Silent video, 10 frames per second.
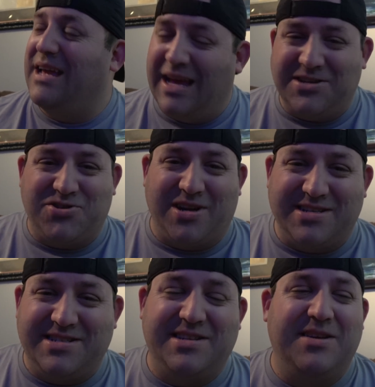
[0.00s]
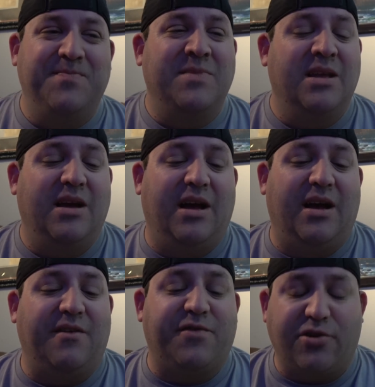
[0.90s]
entrance
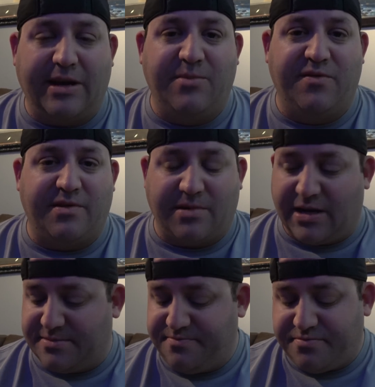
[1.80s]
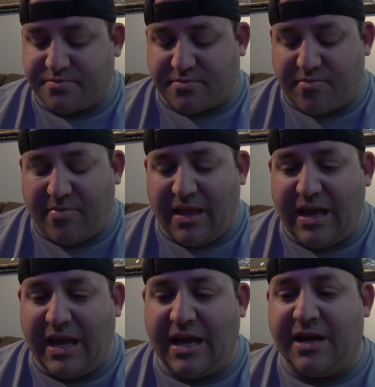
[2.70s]
for Great Movie Ride.
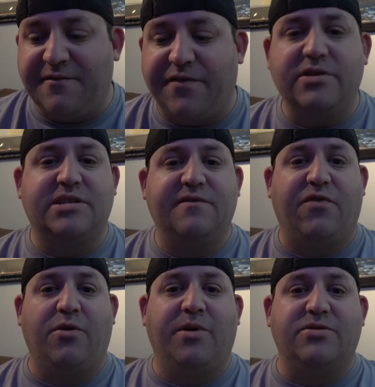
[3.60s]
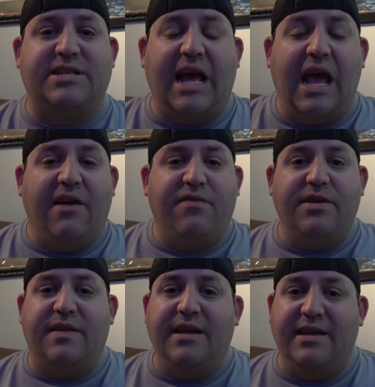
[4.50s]
And first and foremost,
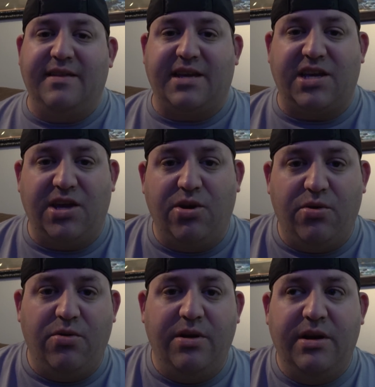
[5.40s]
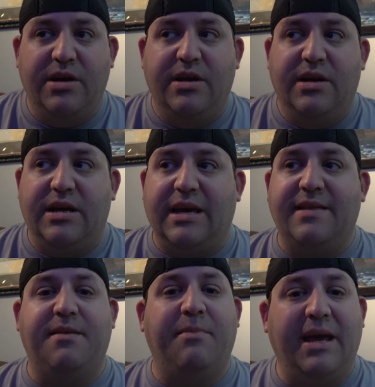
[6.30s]
everything in the queue
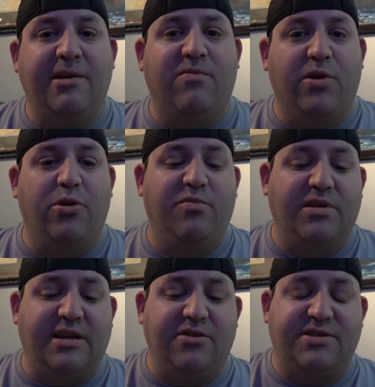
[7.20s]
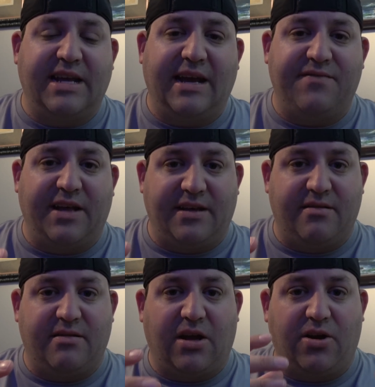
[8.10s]
in the main room where they used to have
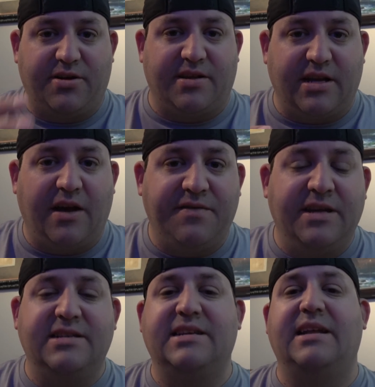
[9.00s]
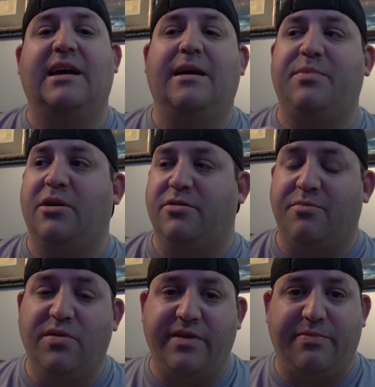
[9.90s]
like the Ark of the Covenant set up and all the
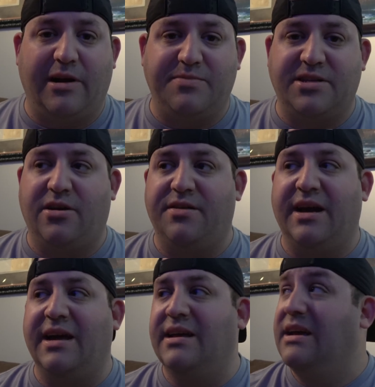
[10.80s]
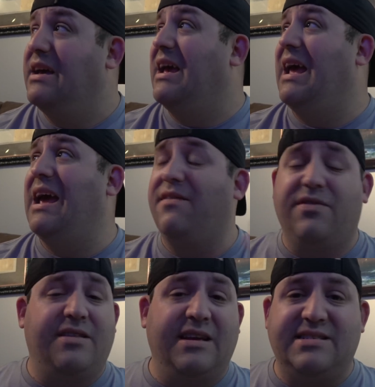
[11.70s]
movie props and all that,
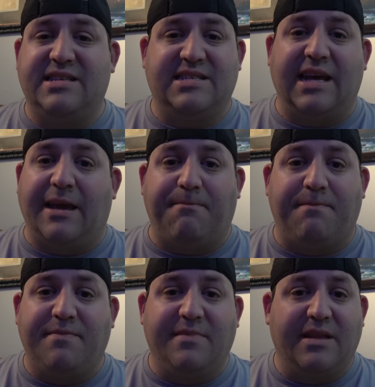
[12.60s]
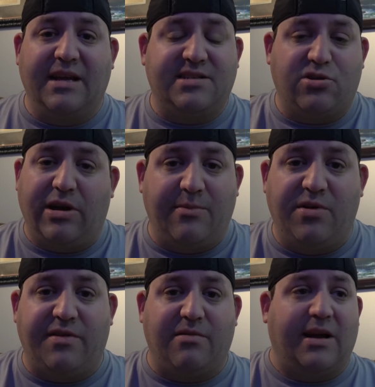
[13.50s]
everything's the same as the Great
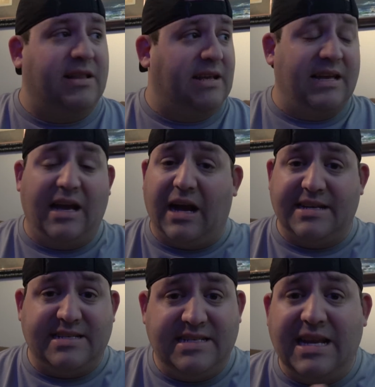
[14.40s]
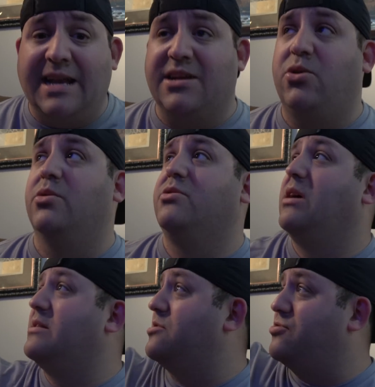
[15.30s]
Movie Ride, like identical. You
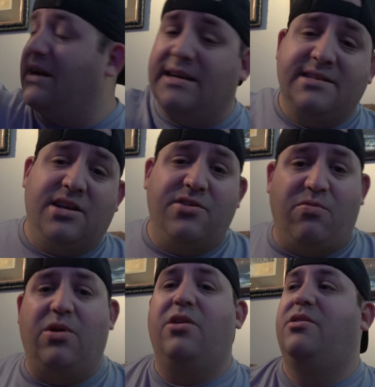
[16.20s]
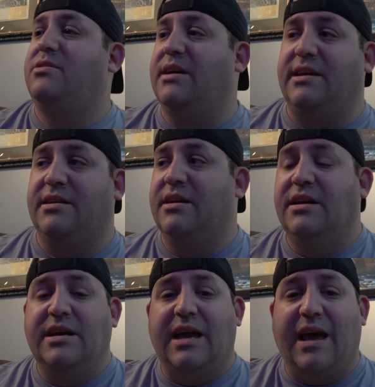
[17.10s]
got the dragons on the wall, like
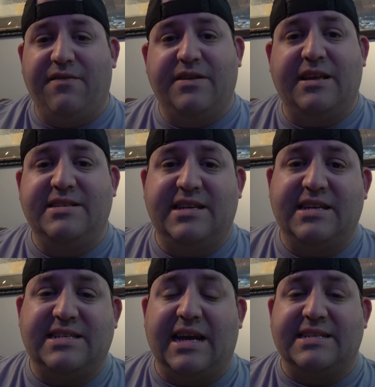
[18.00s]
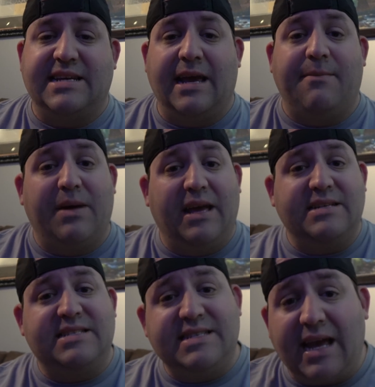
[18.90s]
everything's the exact same,
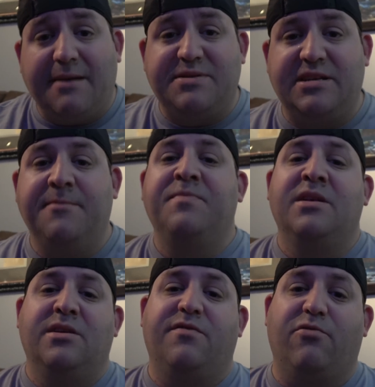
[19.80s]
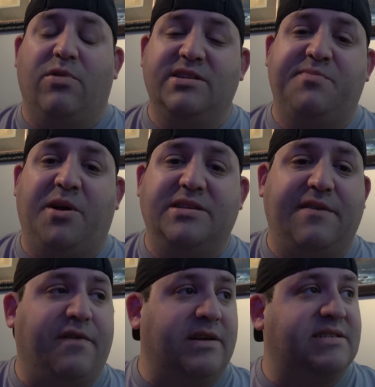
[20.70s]
except for one small
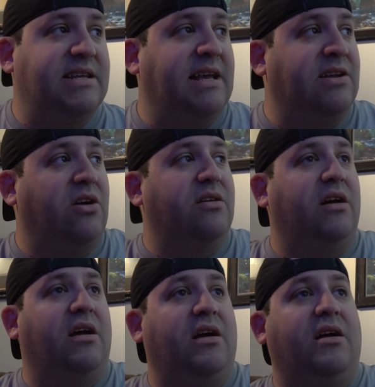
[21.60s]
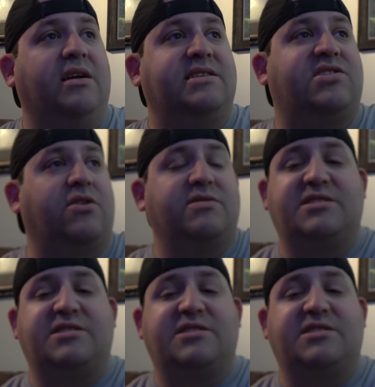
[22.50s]
difference. And in certain